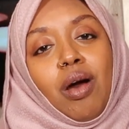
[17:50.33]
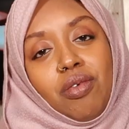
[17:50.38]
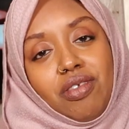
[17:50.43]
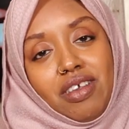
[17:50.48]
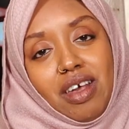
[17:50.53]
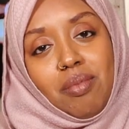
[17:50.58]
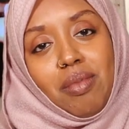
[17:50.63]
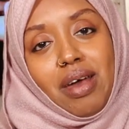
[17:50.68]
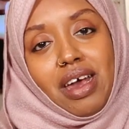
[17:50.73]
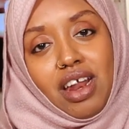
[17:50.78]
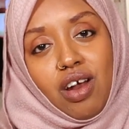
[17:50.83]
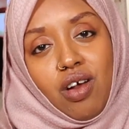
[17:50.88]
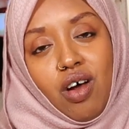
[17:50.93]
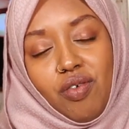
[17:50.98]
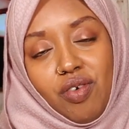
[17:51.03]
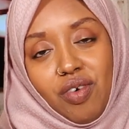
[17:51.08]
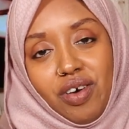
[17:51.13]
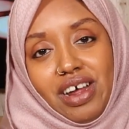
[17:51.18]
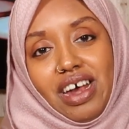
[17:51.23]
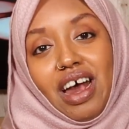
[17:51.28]
was making an
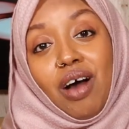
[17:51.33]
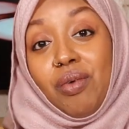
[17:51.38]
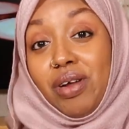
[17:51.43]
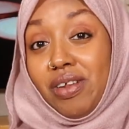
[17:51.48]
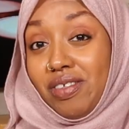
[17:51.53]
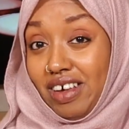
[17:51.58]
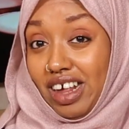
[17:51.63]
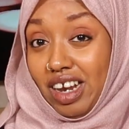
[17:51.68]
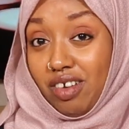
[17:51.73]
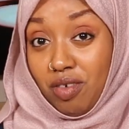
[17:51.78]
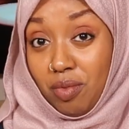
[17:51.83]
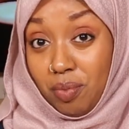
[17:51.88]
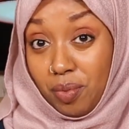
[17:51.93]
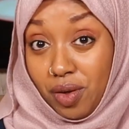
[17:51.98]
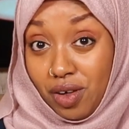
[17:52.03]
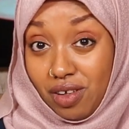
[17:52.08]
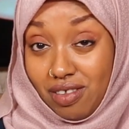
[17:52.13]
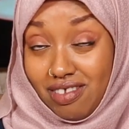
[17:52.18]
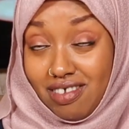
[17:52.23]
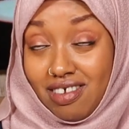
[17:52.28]
offer on it. I wanted to get it from
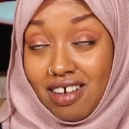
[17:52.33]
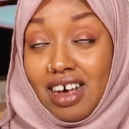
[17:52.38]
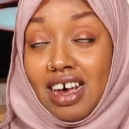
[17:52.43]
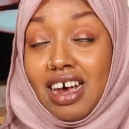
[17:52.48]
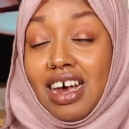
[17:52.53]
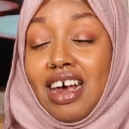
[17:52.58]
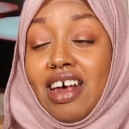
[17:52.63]
Boots.